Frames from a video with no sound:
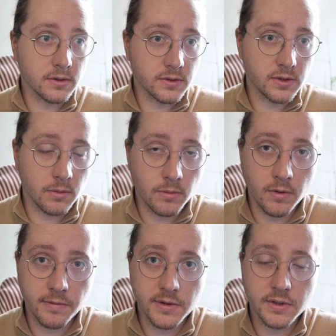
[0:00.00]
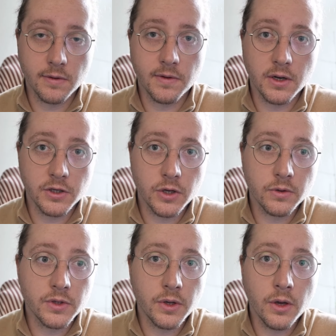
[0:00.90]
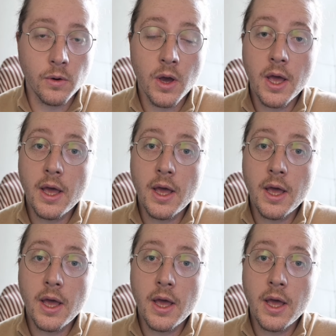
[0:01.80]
some of the stuff that I've shown to you,